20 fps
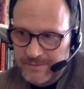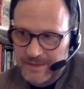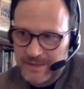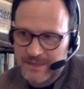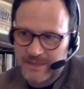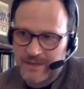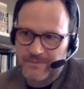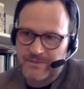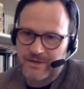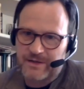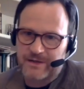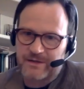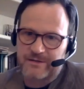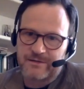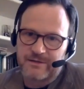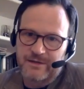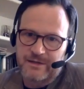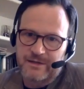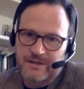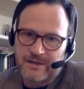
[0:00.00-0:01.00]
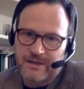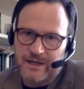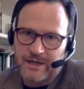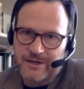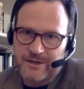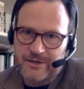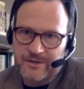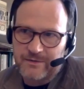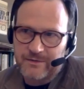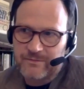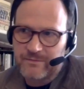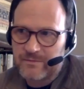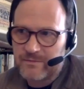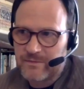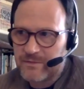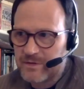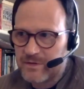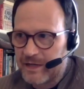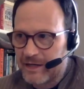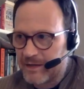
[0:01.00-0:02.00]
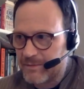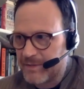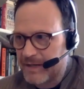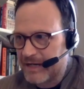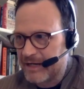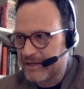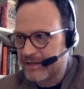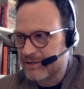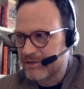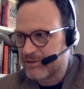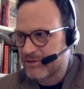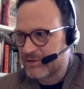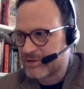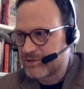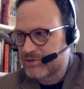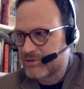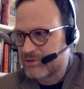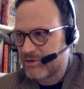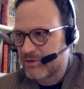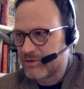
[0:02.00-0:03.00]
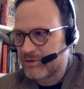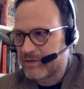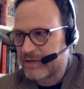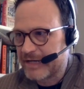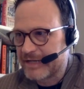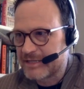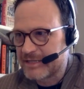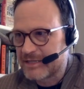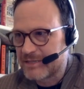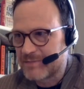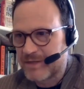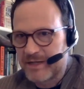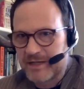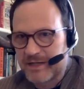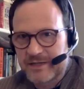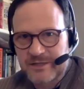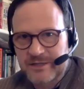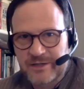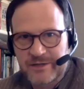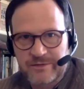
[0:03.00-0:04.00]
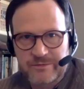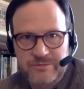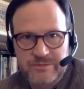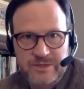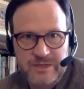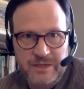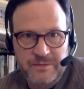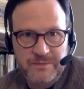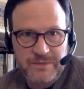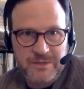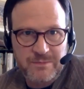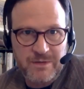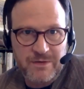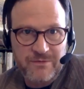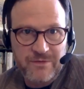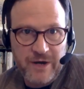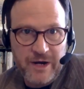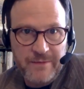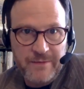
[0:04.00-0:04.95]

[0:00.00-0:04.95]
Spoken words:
Something I know you think about in your historical cases, but also seems to be very